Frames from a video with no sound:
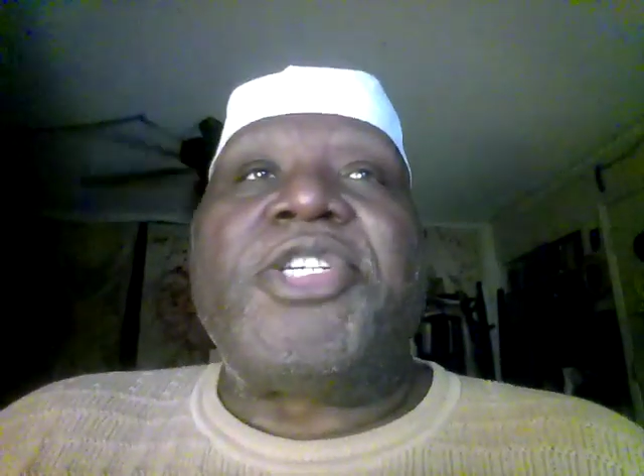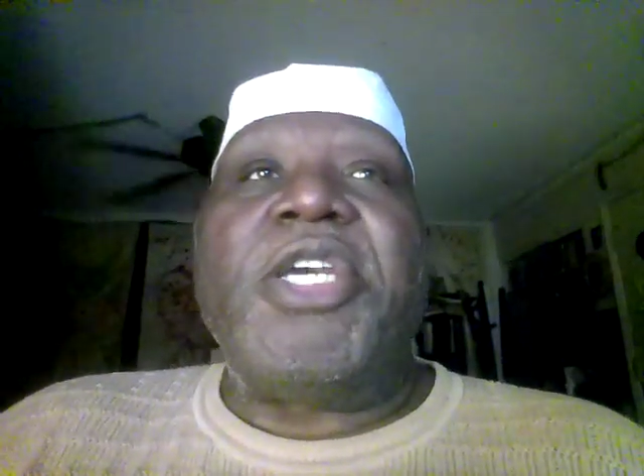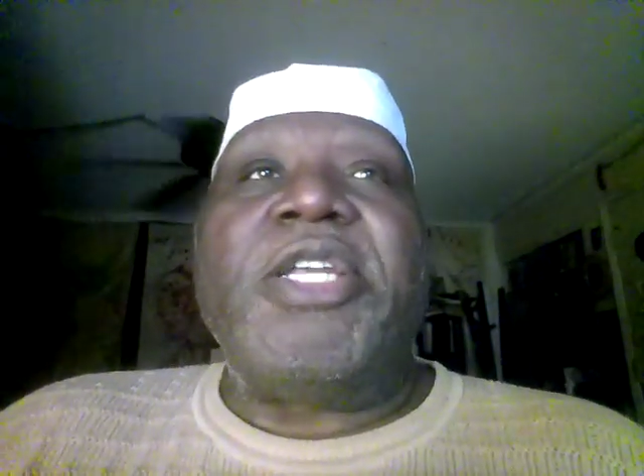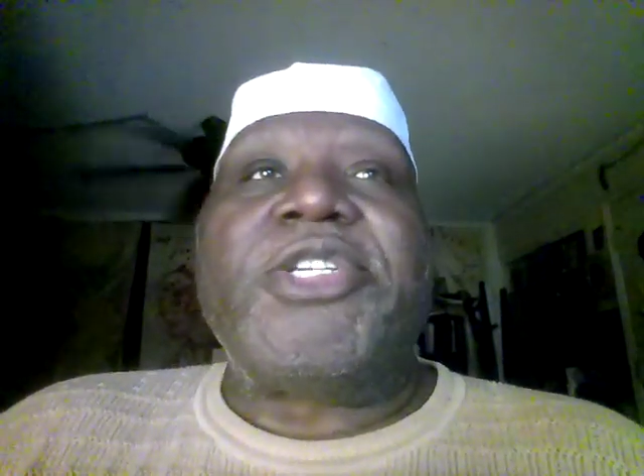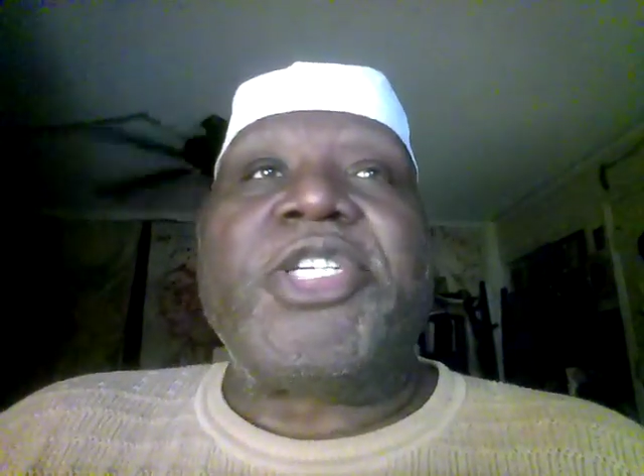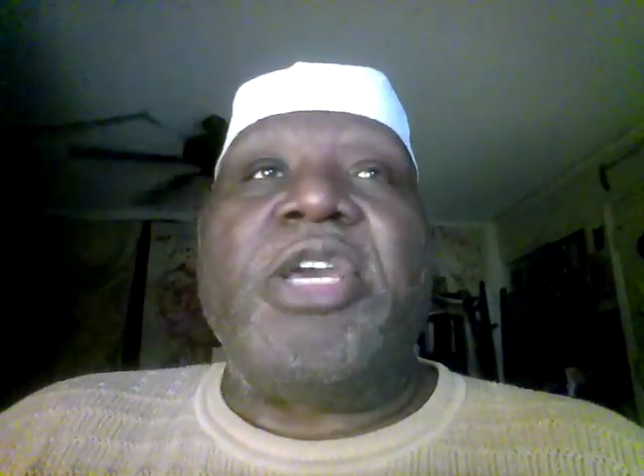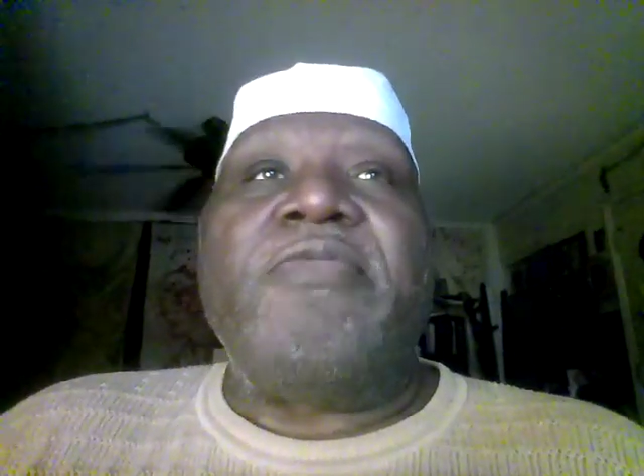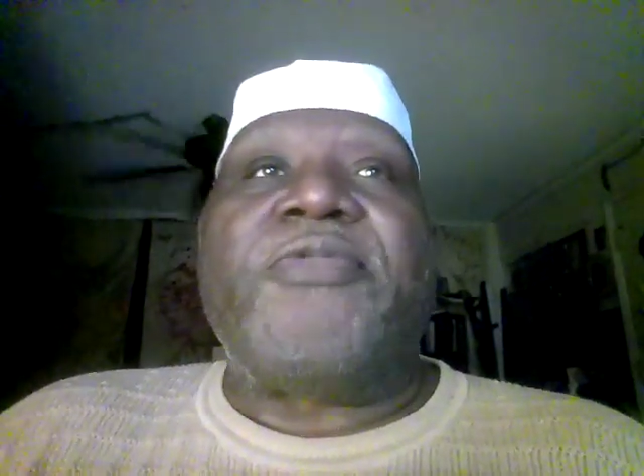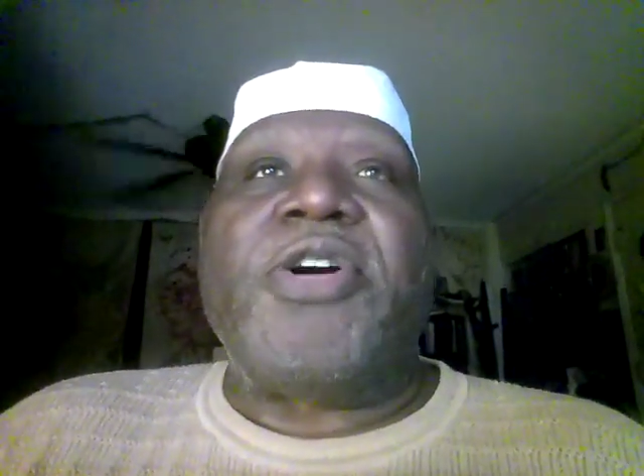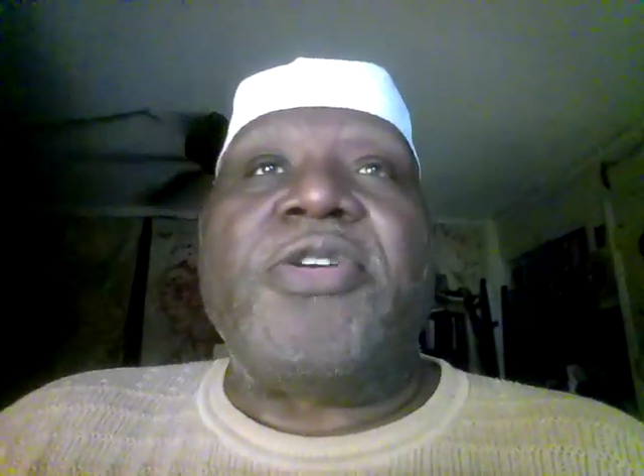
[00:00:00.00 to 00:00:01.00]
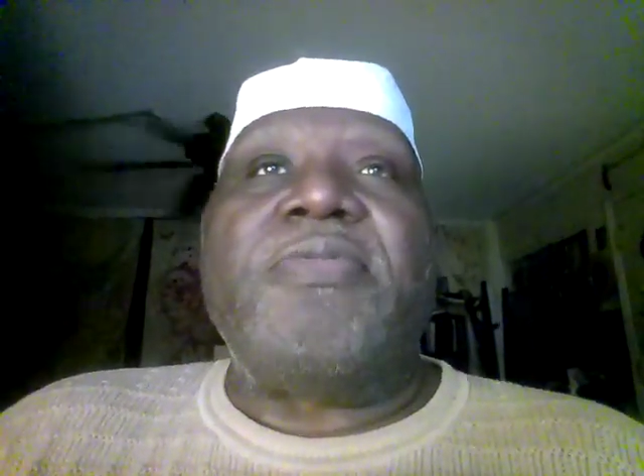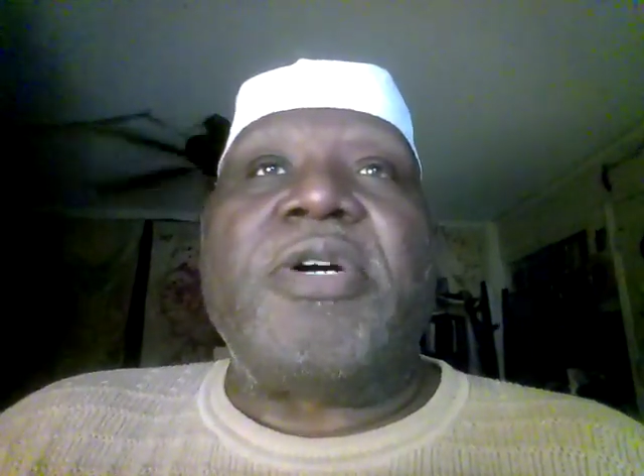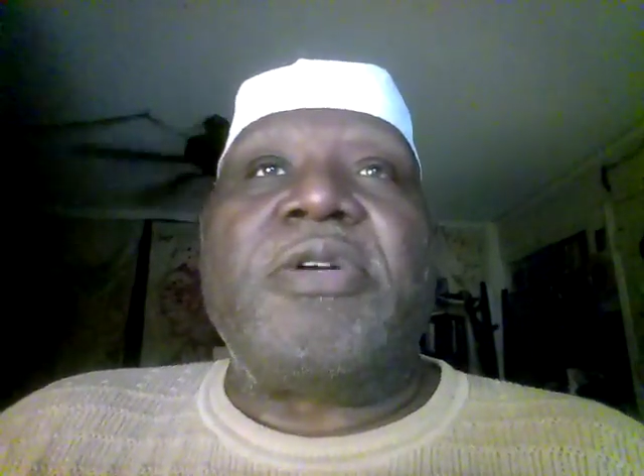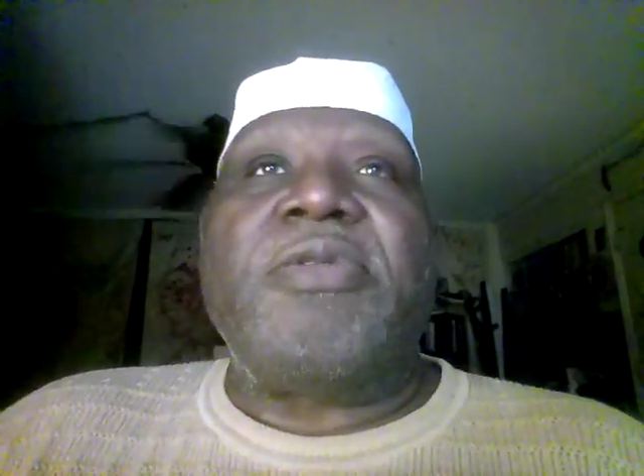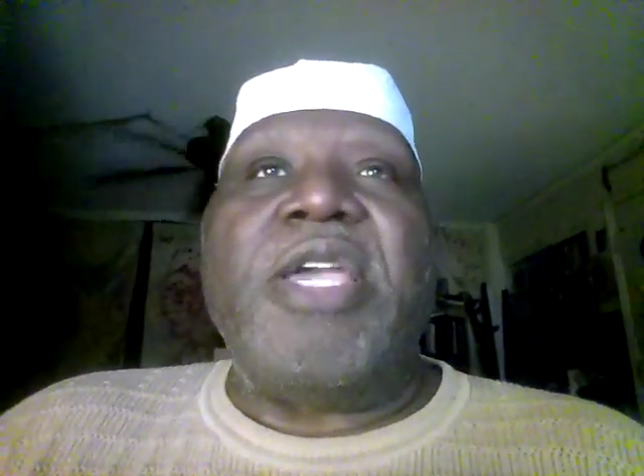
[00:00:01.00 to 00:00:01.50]
and people, as
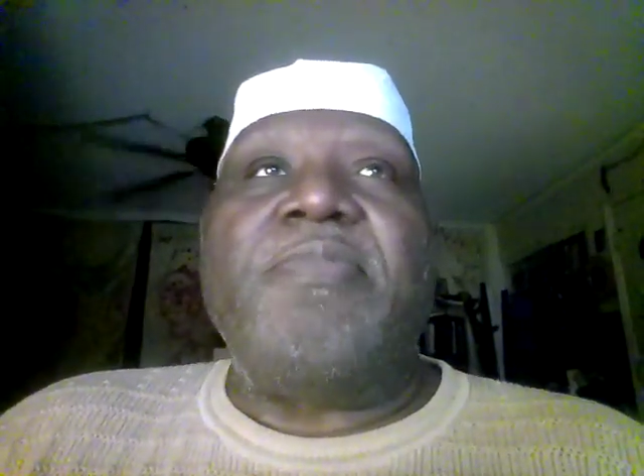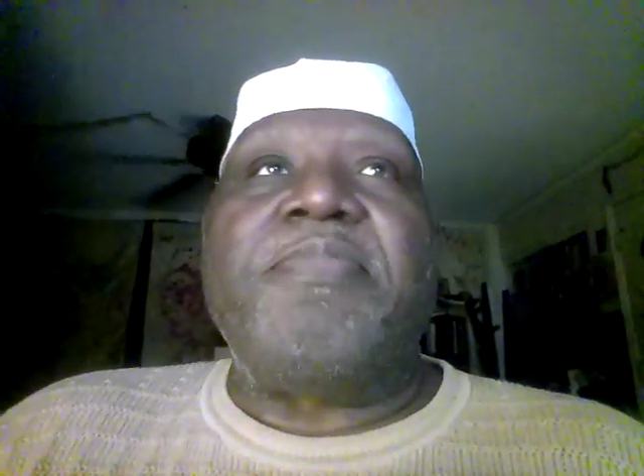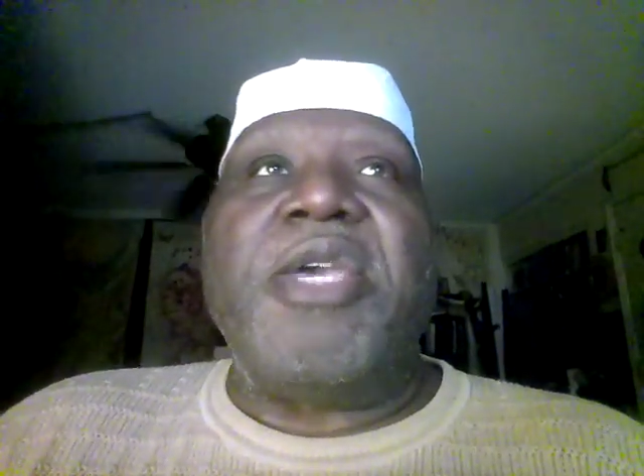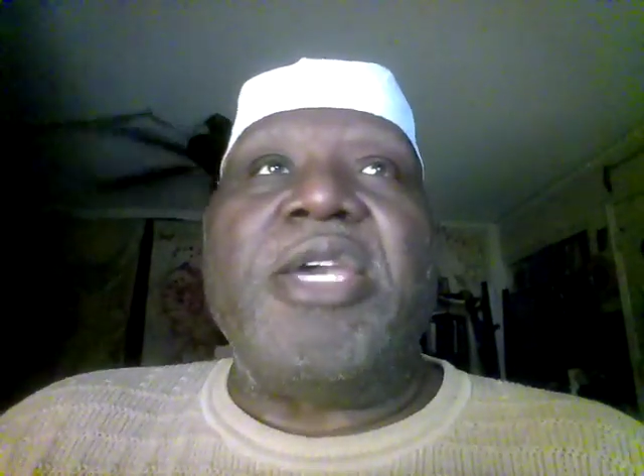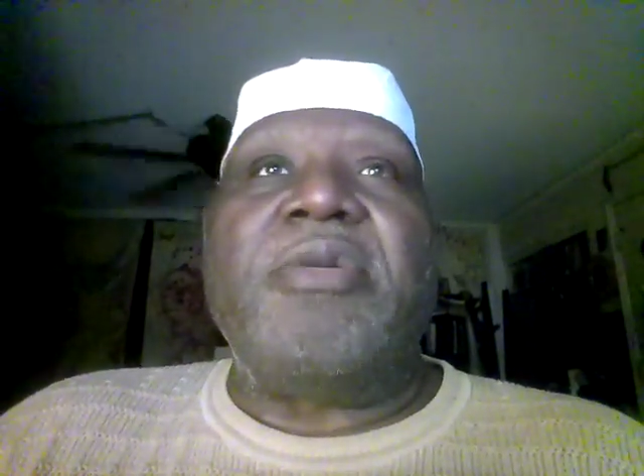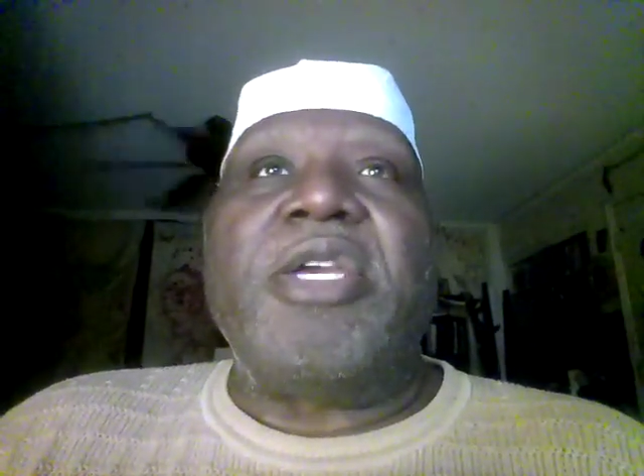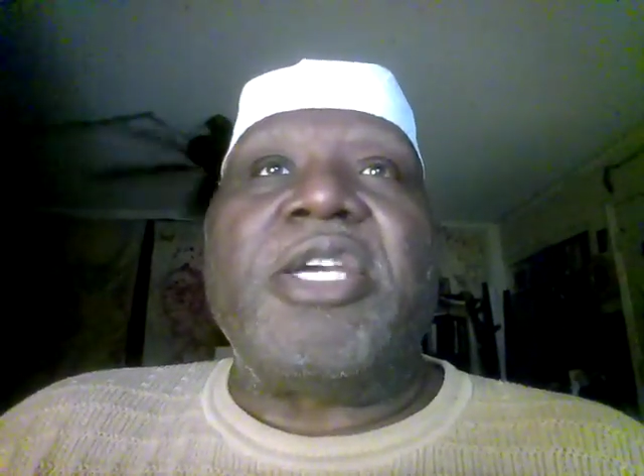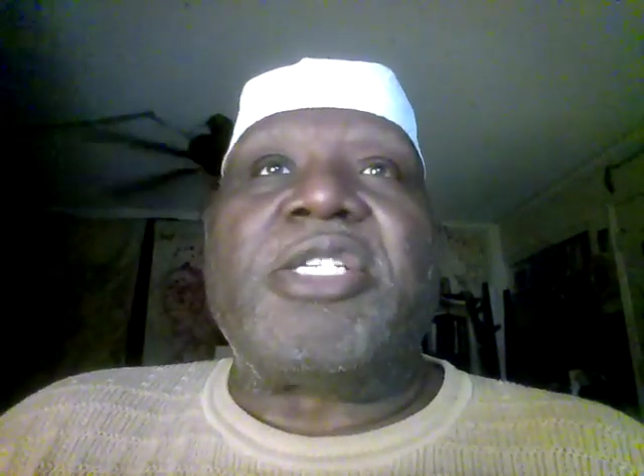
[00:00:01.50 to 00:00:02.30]
they pass by,